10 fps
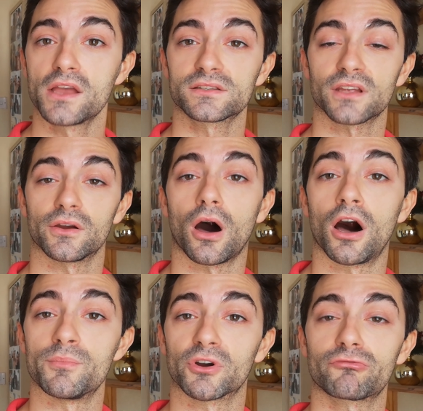so
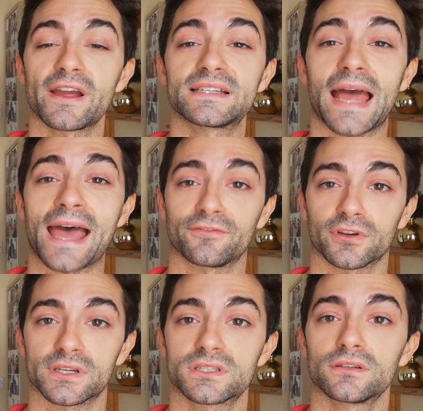I'm a great
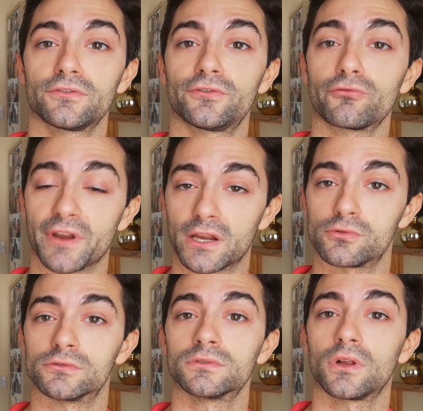advocate for
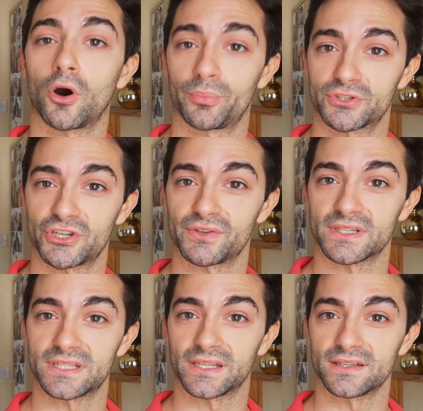equal
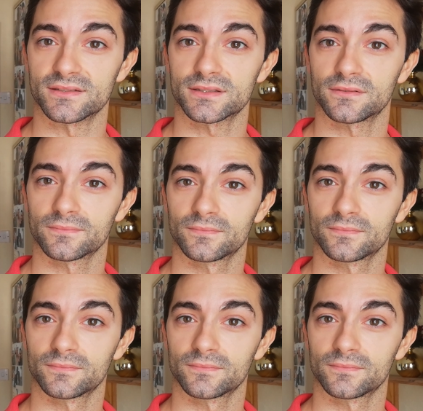opportunities.